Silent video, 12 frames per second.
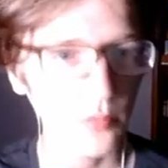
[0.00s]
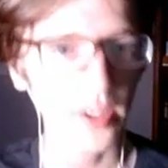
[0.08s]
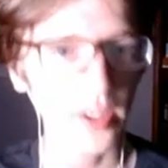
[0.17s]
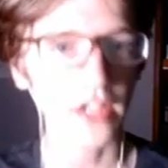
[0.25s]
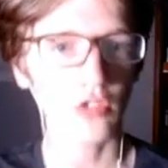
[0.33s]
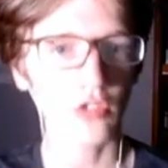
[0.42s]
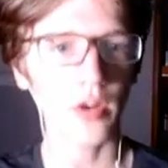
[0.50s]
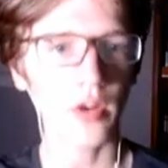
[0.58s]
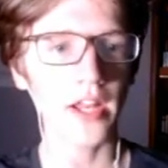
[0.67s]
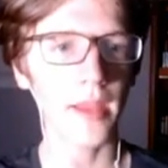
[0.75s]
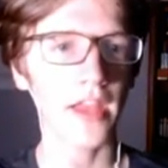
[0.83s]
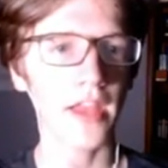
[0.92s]
We got a
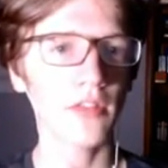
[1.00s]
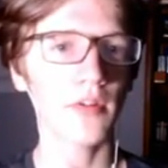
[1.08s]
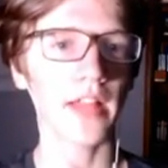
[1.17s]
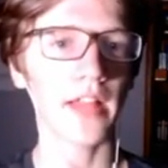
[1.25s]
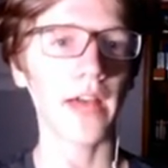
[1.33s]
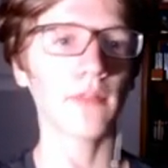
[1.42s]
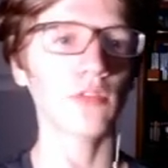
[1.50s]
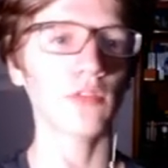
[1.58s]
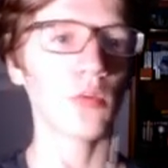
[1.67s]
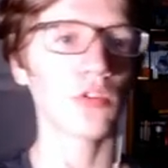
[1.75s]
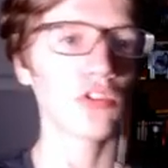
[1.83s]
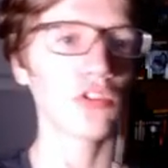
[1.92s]
training manual, outdoor